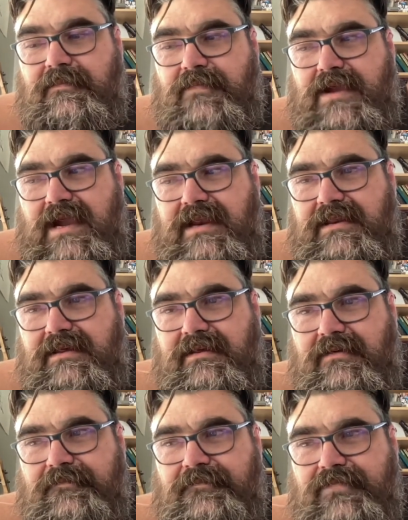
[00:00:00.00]
kind
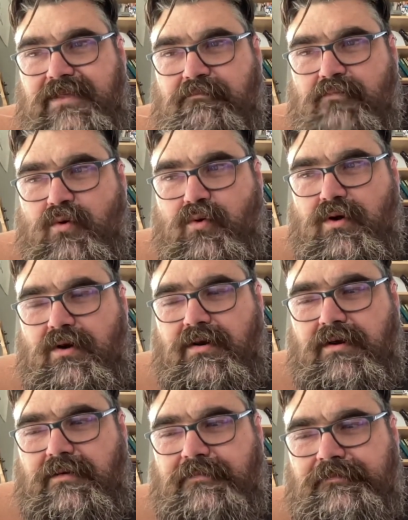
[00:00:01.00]
of the
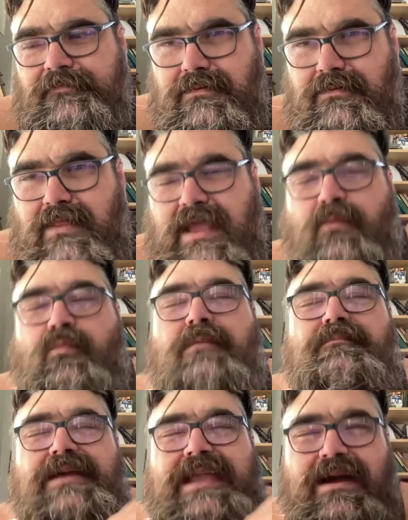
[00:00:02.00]
more, like,
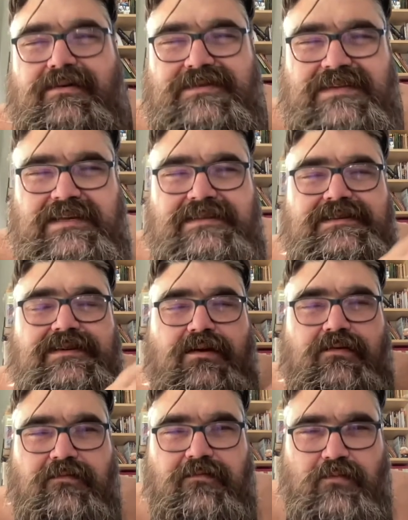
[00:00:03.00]
what Bukowski's
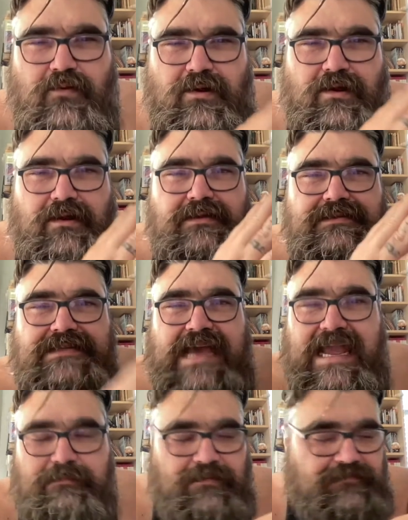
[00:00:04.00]
known for
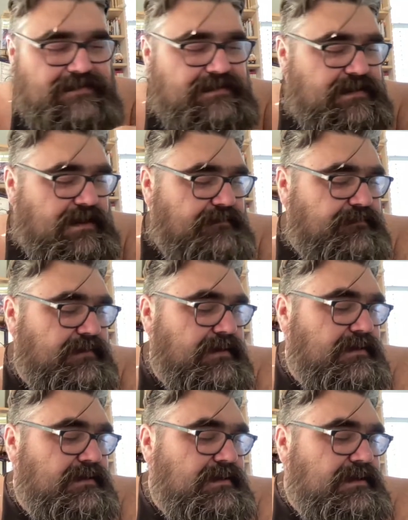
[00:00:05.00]
type of stuff.
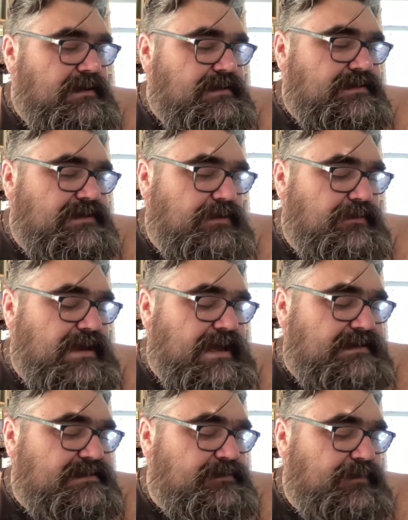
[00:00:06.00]
So
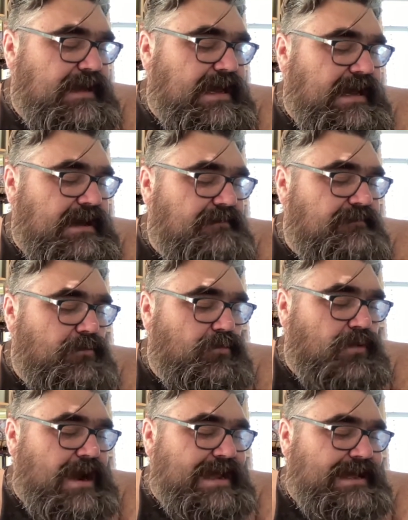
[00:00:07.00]
next we have
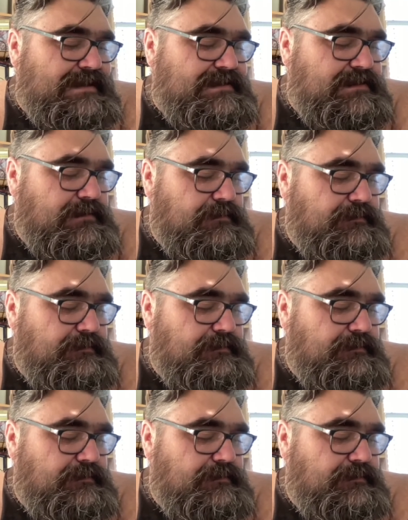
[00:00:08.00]
Riot.